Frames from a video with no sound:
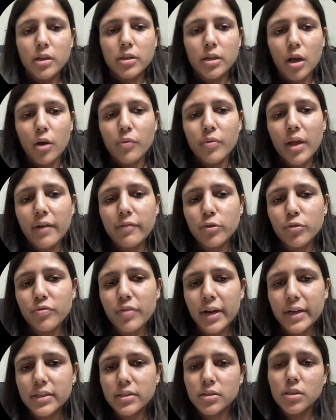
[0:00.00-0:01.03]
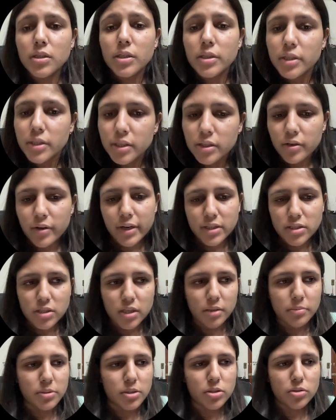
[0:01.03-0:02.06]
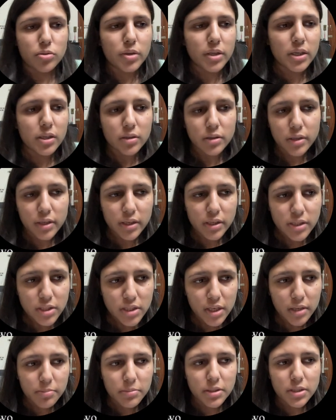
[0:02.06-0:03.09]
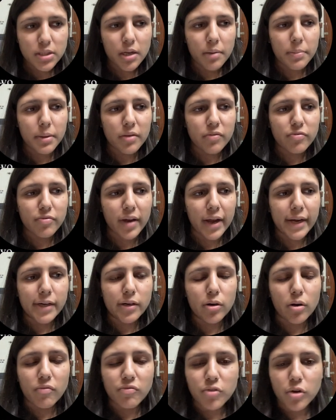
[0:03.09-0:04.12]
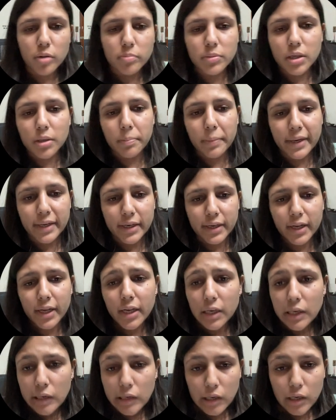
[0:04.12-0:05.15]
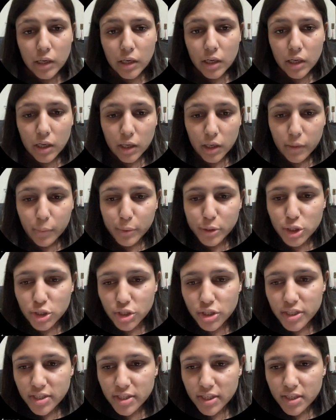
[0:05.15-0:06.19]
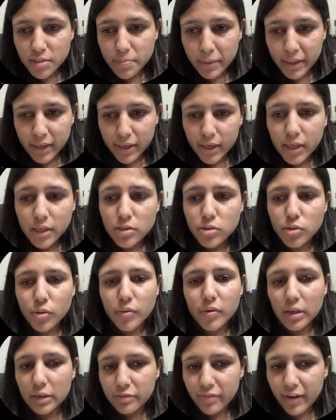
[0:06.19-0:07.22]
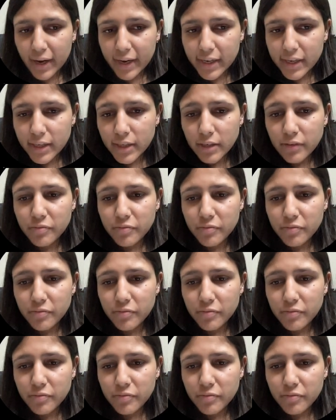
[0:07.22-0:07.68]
Now we have to find the nearest neighbors. So nearest neighbors are being found from the metric, which is distance metric. So you will find